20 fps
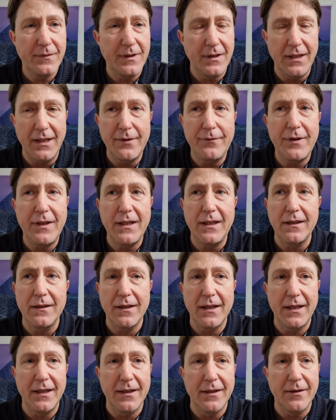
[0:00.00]
living
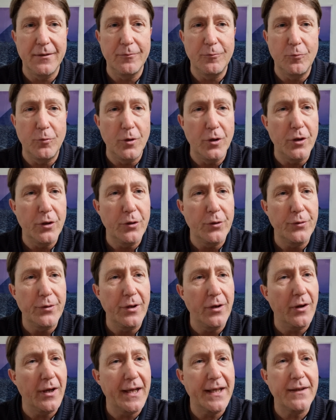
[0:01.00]
in a world
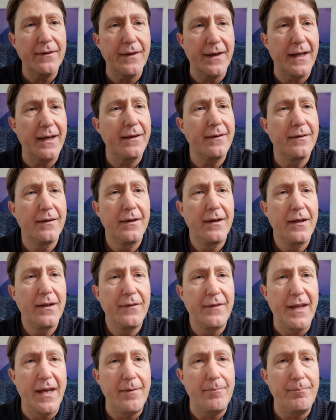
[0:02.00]
like
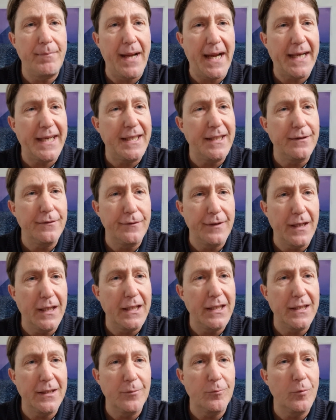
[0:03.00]
that
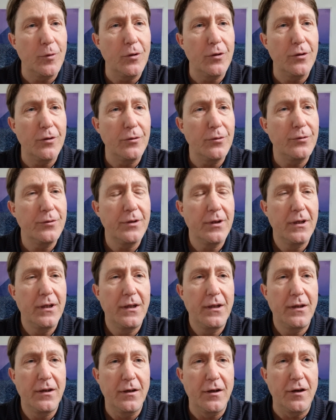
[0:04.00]
Machiavellian world
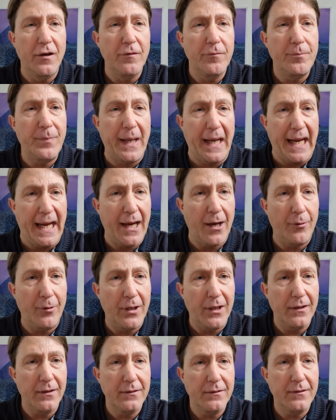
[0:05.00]
of
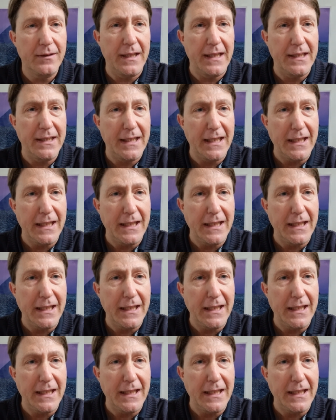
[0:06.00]
power and